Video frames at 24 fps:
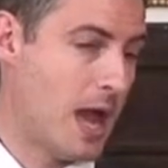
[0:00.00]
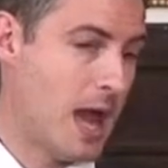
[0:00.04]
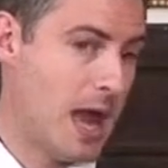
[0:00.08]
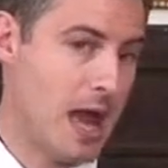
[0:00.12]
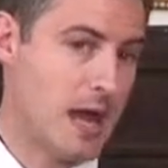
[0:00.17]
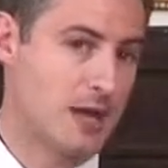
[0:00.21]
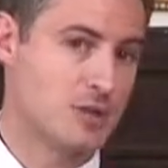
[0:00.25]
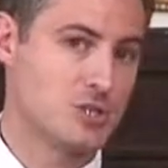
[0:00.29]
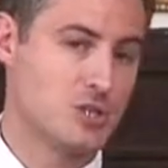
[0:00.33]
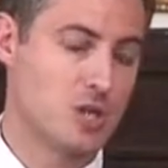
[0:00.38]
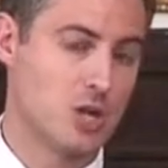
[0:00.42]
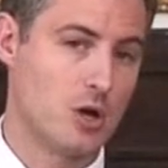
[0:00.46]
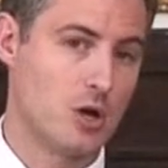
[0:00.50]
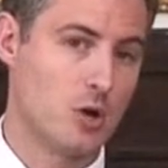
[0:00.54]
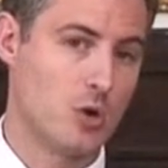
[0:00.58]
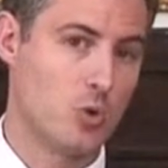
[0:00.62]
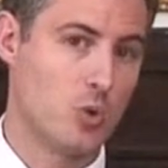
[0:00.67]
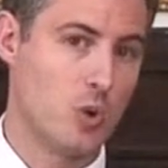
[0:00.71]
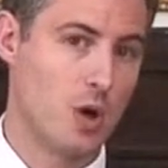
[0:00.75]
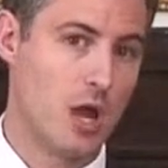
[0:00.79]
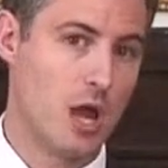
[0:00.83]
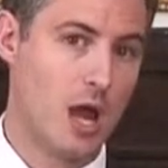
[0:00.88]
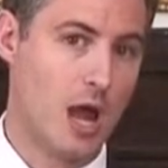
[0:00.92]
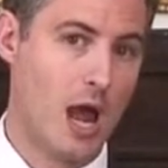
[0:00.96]
And
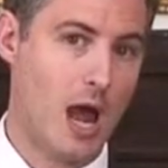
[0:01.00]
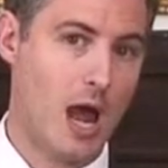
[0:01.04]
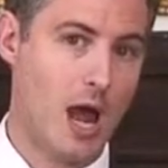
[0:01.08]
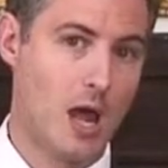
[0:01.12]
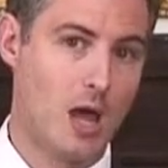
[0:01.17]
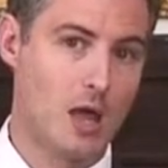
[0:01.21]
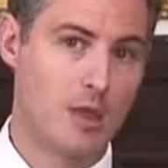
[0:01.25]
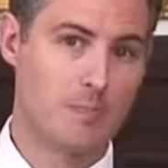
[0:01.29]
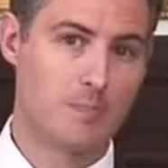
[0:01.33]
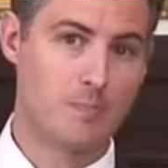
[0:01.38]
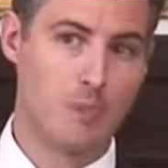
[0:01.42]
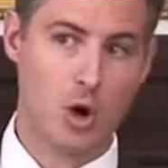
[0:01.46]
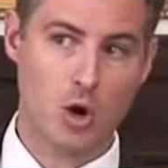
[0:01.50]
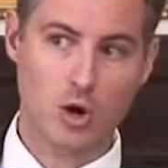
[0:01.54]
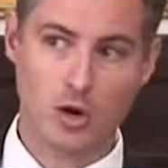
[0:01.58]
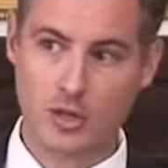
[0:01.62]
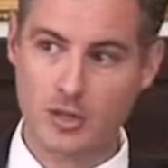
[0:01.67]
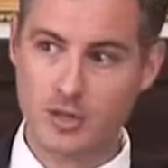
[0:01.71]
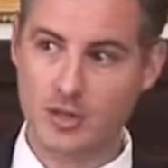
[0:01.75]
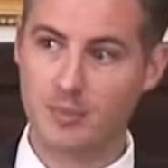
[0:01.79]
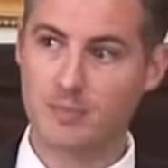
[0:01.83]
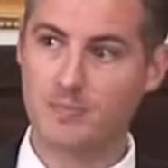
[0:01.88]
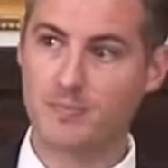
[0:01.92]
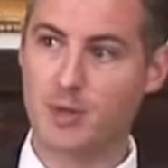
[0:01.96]
so part
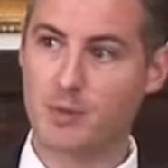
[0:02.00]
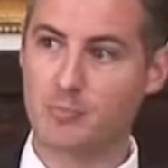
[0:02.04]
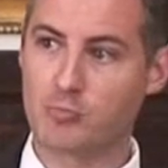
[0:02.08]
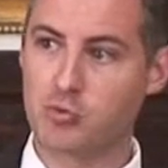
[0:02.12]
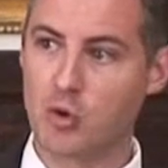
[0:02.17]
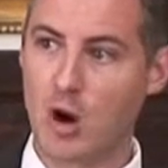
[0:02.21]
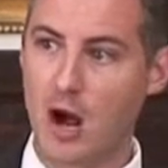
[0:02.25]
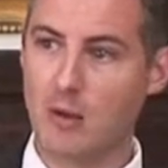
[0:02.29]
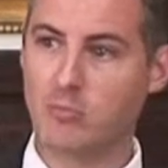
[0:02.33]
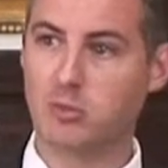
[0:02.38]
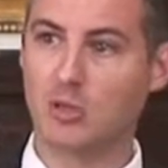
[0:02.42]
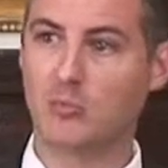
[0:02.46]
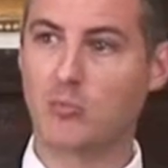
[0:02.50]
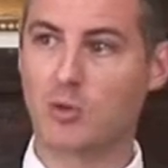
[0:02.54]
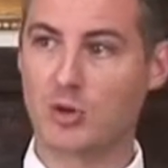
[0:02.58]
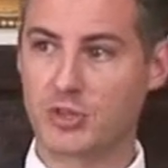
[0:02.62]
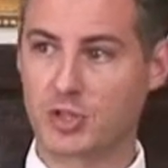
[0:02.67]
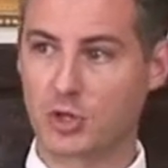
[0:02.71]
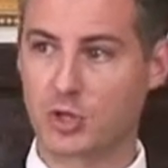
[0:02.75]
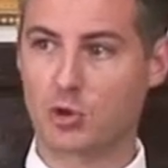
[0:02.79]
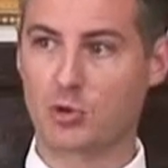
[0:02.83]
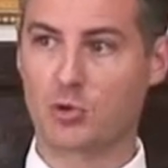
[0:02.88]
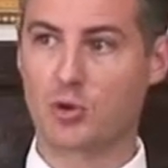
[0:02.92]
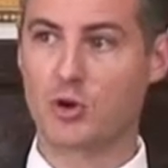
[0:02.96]
of the problem
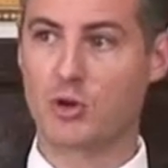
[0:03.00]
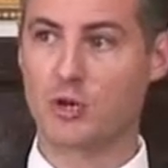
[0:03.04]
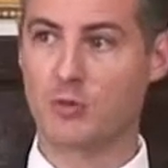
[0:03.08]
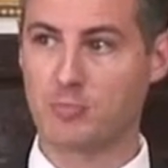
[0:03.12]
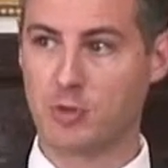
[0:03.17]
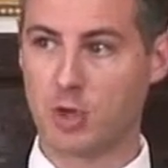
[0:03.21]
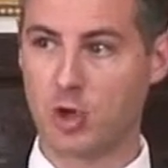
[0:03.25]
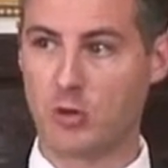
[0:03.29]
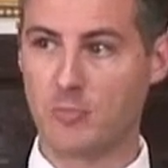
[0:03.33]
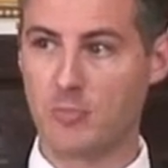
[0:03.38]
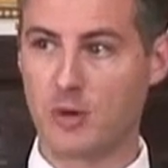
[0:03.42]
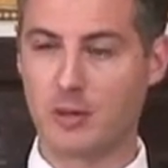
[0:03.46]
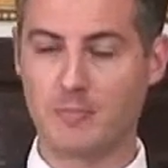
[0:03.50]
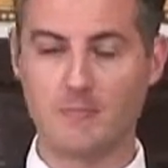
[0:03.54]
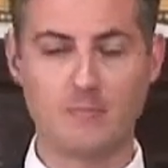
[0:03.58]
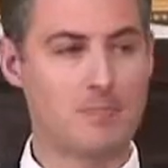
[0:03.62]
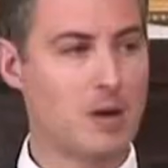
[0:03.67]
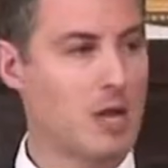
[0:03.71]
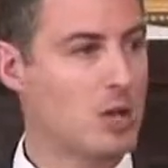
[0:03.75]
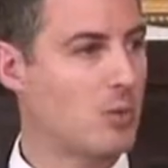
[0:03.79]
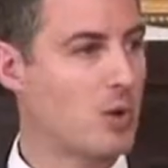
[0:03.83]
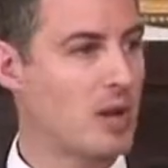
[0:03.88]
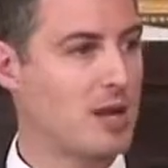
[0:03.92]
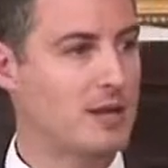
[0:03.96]
with the career diploma,
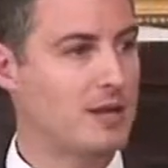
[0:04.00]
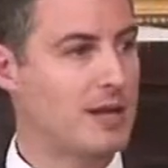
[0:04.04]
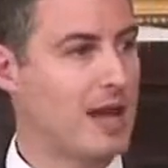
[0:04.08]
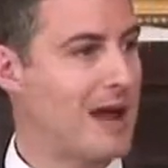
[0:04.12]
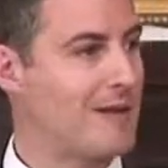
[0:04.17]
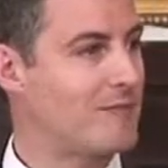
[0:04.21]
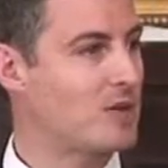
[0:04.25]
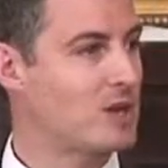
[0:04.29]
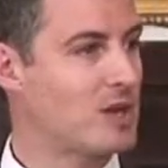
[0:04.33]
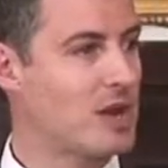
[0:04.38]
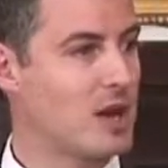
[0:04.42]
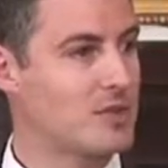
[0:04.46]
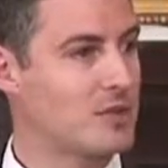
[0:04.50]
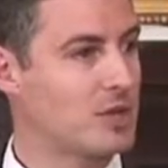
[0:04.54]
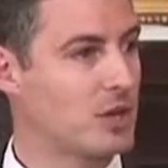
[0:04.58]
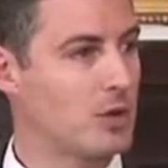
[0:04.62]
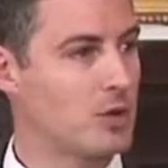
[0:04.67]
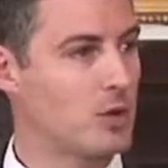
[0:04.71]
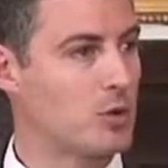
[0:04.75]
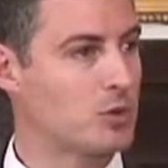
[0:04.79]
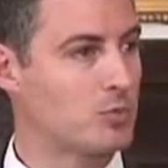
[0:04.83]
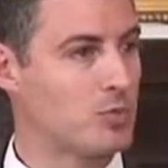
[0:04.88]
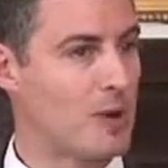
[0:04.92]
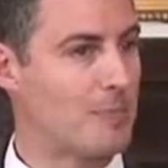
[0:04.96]
by the way, having nothing
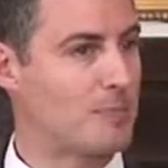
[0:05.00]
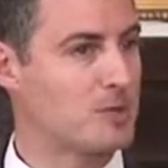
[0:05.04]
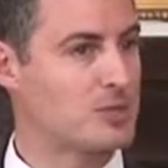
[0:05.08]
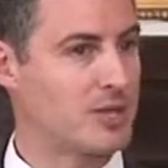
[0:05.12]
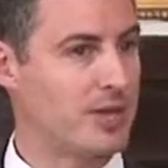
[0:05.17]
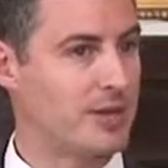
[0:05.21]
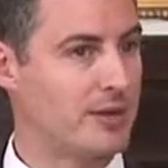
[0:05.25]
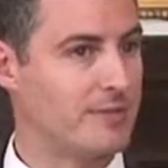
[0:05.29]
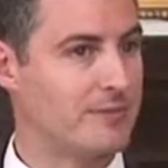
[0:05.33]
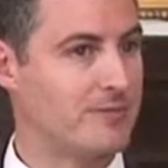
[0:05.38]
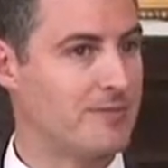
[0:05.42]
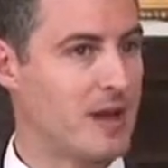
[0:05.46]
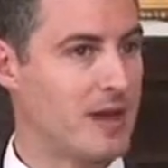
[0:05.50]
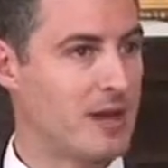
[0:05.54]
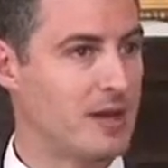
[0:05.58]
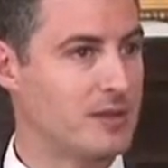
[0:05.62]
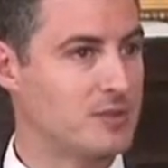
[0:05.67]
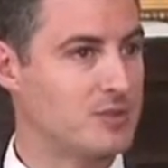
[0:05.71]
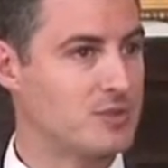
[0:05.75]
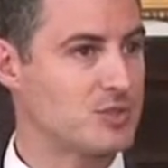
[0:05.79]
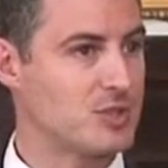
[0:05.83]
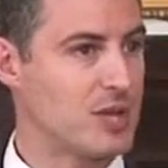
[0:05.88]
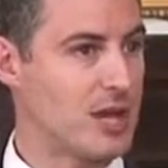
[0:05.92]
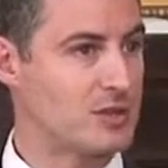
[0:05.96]
to do with Representative Finn
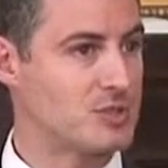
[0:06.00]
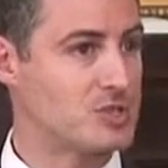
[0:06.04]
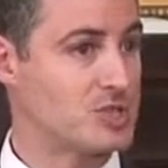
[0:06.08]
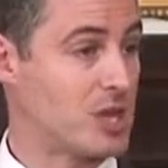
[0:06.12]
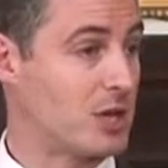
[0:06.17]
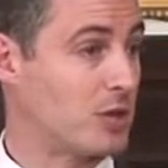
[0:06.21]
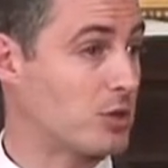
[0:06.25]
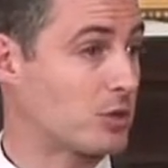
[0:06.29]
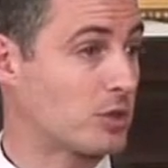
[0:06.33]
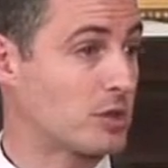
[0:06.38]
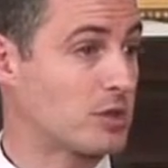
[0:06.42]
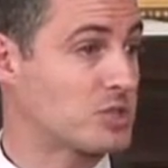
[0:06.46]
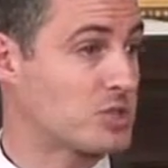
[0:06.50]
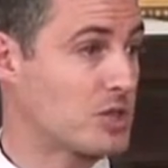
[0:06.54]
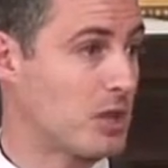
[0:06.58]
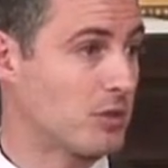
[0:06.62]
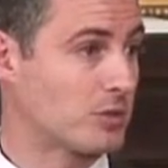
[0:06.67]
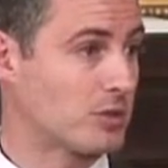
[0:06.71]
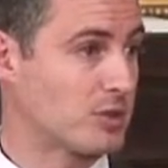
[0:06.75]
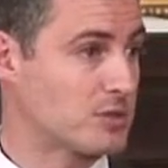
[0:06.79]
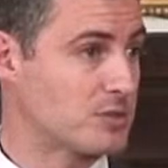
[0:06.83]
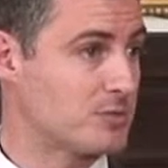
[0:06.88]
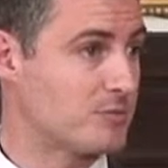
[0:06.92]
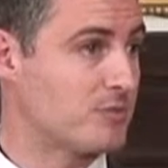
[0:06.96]
and Senator
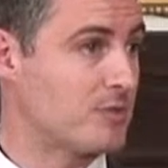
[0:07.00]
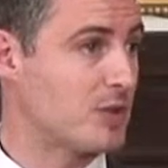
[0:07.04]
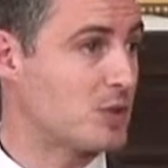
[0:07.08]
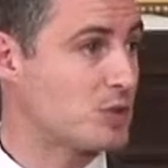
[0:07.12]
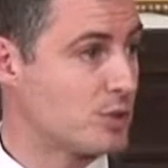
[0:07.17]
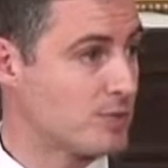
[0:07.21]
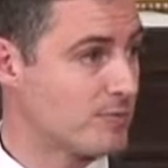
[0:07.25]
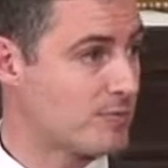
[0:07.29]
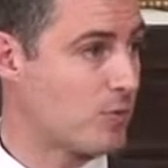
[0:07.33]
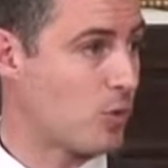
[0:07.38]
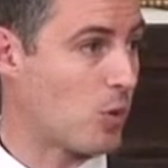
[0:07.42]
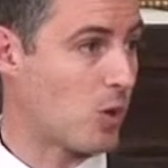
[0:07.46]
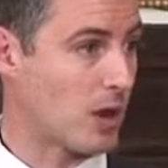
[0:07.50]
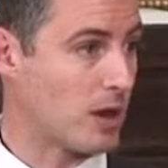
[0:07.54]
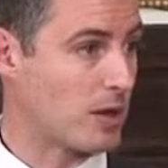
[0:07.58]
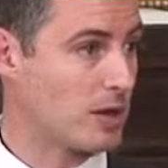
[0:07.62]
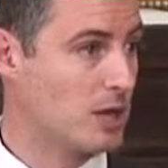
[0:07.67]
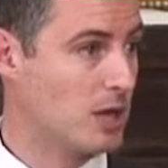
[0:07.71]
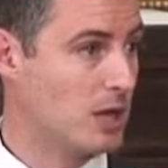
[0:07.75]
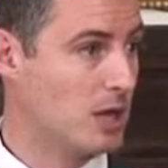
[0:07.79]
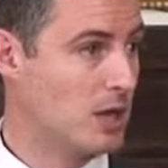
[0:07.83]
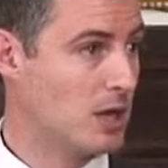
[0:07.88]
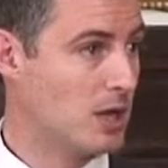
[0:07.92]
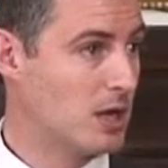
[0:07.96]
Pastelka's vision for it,
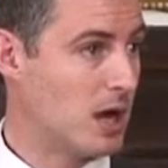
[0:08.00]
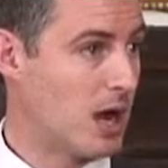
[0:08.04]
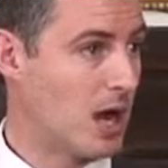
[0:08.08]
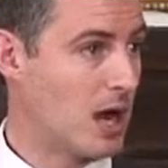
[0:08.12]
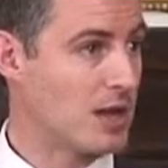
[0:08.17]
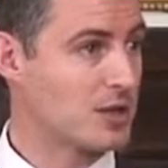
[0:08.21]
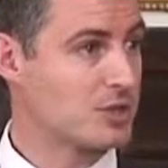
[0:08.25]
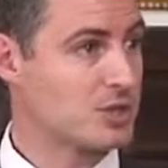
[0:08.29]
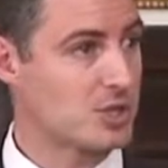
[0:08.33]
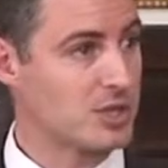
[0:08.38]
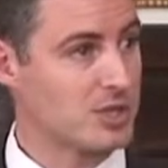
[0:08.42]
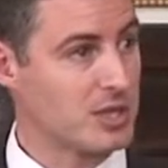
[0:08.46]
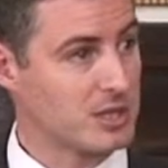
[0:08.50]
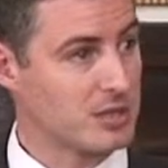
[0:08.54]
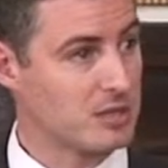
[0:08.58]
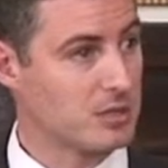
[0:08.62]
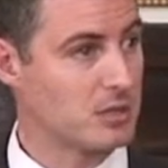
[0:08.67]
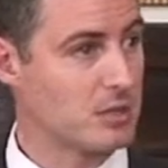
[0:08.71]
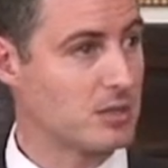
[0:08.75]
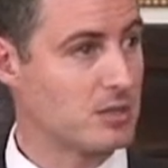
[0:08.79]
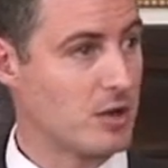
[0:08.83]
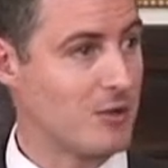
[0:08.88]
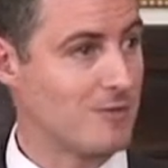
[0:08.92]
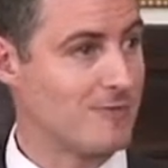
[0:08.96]
I actually
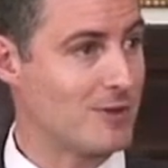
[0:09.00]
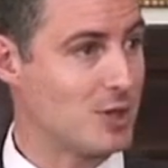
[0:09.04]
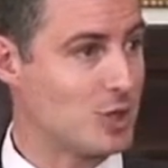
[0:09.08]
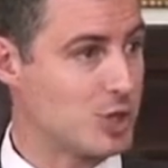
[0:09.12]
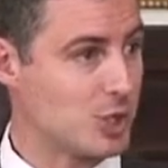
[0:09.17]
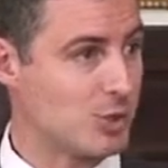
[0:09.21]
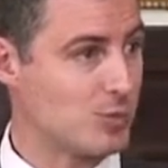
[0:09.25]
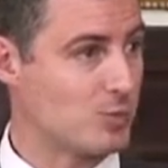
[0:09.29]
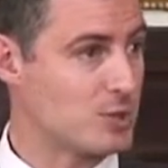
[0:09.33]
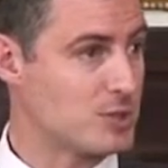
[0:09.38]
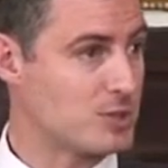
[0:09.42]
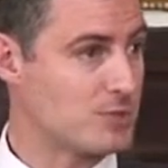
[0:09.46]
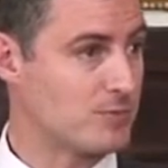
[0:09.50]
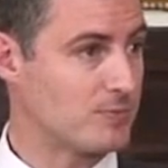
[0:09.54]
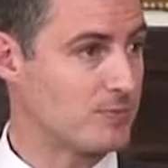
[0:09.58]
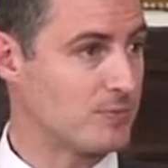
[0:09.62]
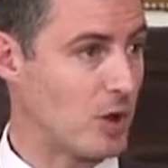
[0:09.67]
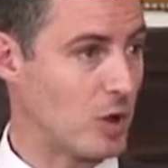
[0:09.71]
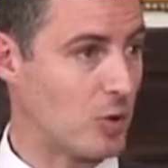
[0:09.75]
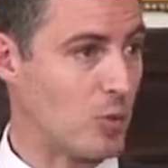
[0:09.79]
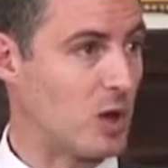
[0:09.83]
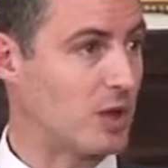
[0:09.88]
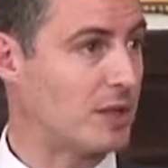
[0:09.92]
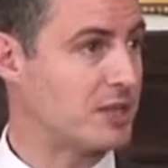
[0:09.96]
think their vision was
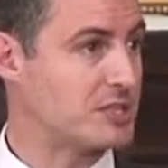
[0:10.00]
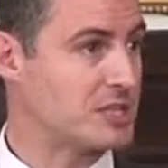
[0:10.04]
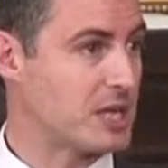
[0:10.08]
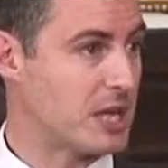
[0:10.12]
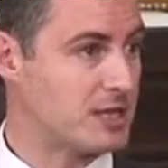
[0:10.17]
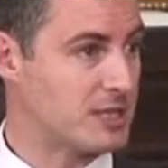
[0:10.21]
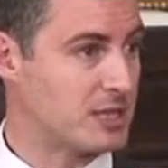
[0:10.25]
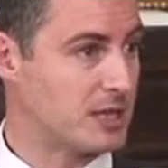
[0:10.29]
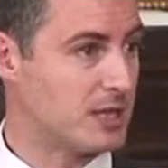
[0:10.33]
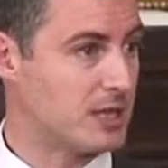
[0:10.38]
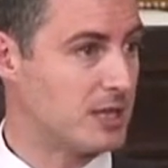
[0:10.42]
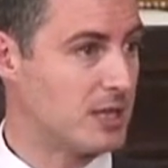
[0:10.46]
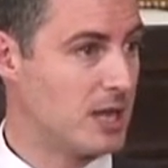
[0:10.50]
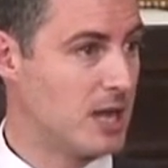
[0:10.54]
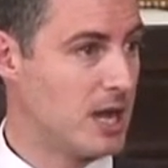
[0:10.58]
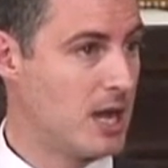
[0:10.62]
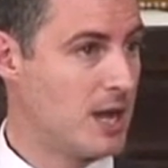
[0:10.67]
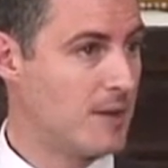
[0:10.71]
very well intended.